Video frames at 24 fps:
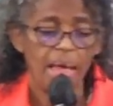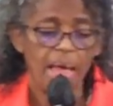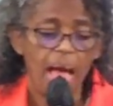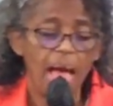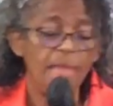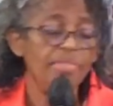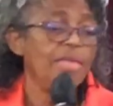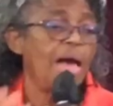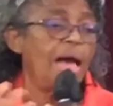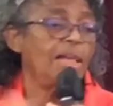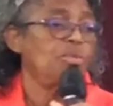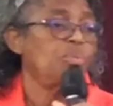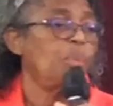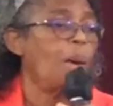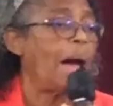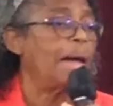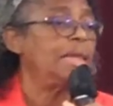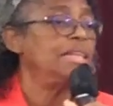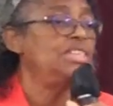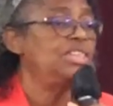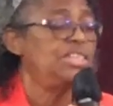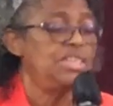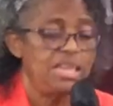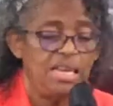And that's
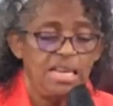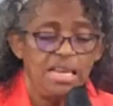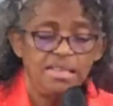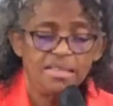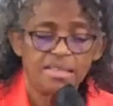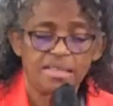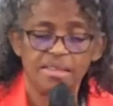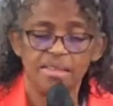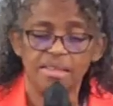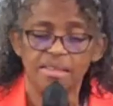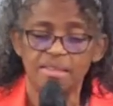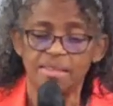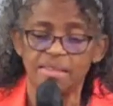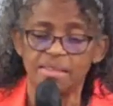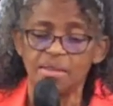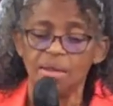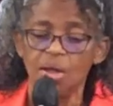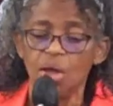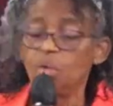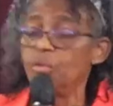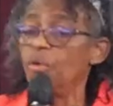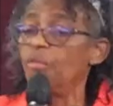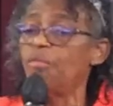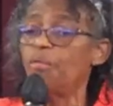why Jesus
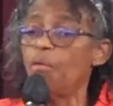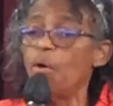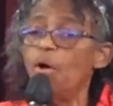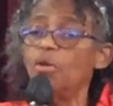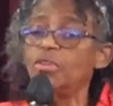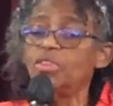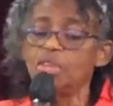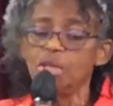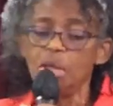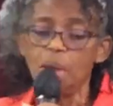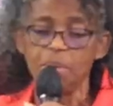refers to